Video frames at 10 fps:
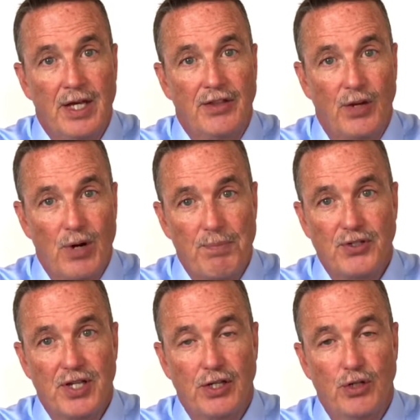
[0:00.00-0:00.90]
They
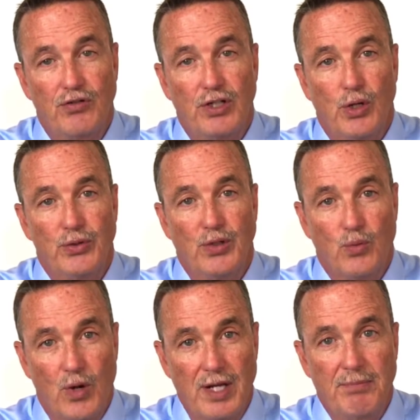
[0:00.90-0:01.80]
represent usually only
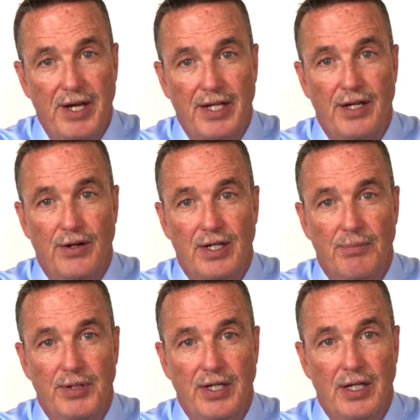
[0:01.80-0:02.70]
one Medicare
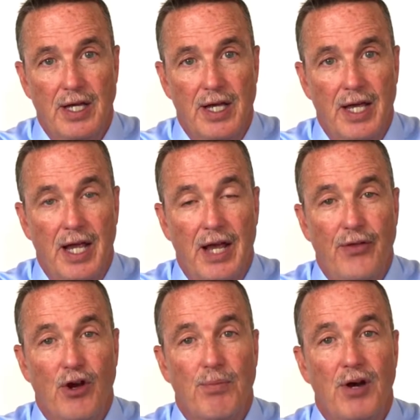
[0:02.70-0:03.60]
company, and
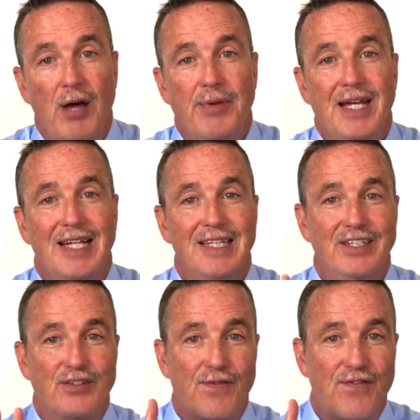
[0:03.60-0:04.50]
there are probably at
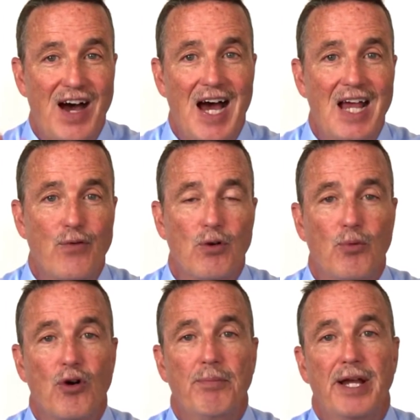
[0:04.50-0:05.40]
least 5 or
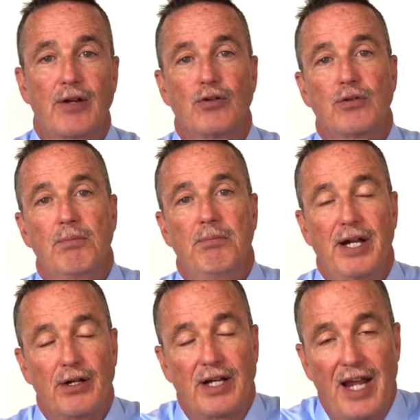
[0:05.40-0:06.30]
more
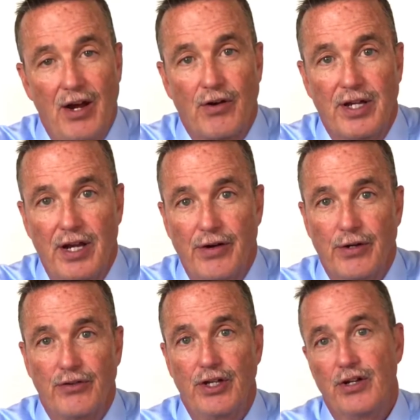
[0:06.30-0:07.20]
Medicare
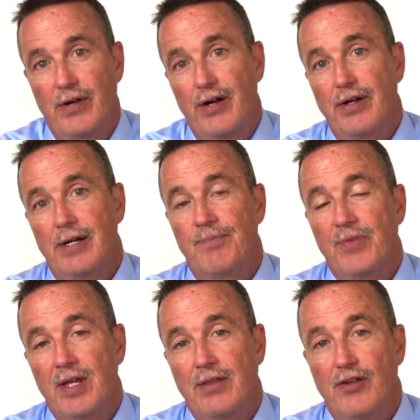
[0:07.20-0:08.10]
carriers in your area
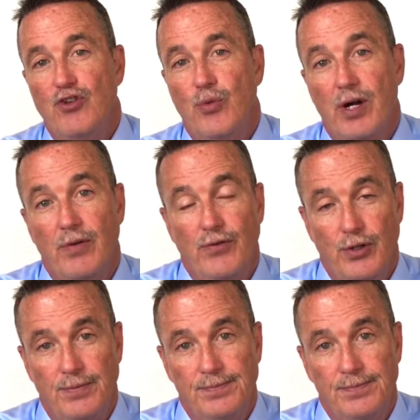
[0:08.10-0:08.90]
that you want to review.